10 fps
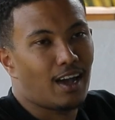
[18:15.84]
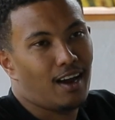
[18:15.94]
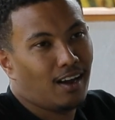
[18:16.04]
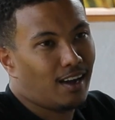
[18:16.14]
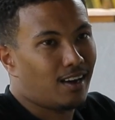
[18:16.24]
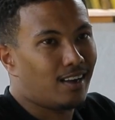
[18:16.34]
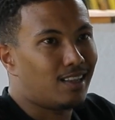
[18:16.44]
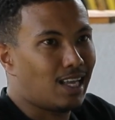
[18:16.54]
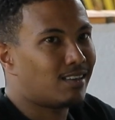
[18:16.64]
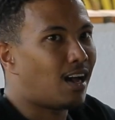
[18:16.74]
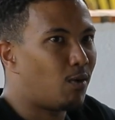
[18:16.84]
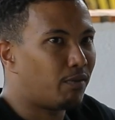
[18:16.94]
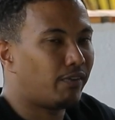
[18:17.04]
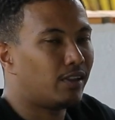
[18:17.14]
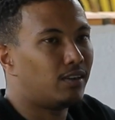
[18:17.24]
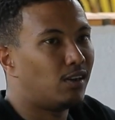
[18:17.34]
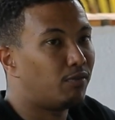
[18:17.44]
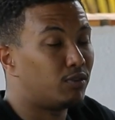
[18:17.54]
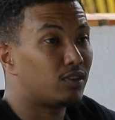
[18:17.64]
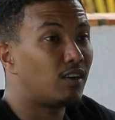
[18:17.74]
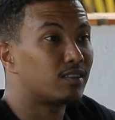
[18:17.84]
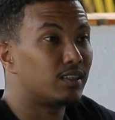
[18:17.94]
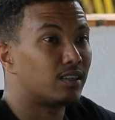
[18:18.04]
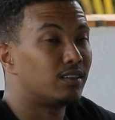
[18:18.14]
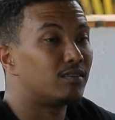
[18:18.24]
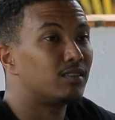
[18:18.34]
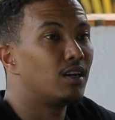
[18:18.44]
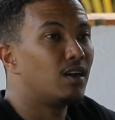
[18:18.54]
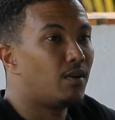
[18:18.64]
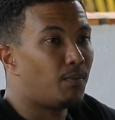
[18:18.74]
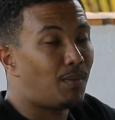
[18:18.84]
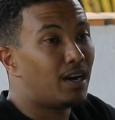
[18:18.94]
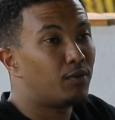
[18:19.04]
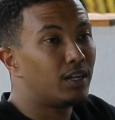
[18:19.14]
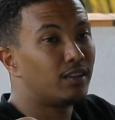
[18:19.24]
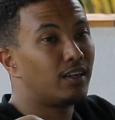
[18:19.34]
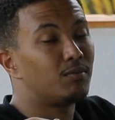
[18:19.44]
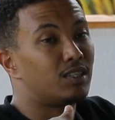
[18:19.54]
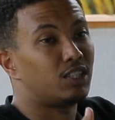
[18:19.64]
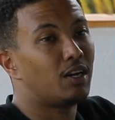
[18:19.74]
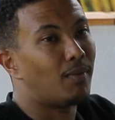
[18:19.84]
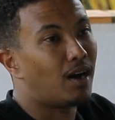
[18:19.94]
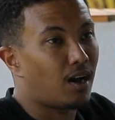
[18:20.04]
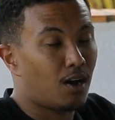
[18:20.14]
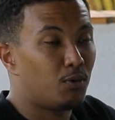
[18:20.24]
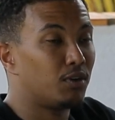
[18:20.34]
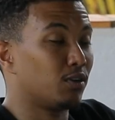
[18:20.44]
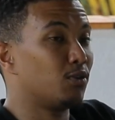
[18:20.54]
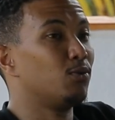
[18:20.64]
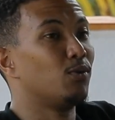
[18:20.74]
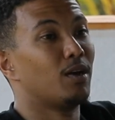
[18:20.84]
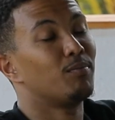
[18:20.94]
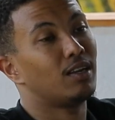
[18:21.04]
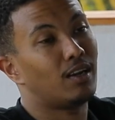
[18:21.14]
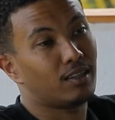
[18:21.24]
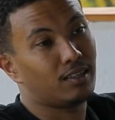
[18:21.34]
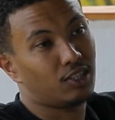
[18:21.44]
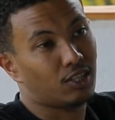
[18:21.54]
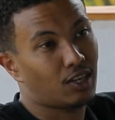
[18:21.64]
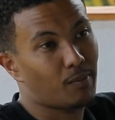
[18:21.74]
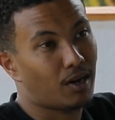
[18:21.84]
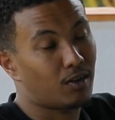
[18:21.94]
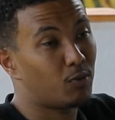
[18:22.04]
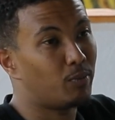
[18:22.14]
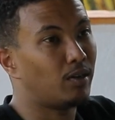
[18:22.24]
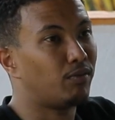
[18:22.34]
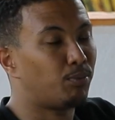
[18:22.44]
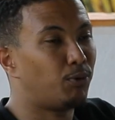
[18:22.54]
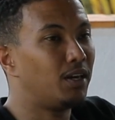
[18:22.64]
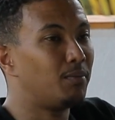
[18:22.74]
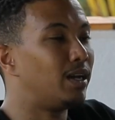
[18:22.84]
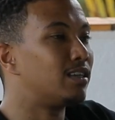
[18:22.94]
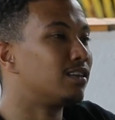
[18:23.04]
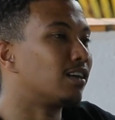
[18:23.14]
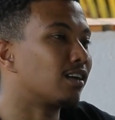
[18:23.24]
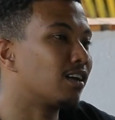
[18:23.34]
And that's how I fell in love with Toxxyk, because my real name is Shema. I wouldn't go and be like DJ Shema. It would be pretty basic.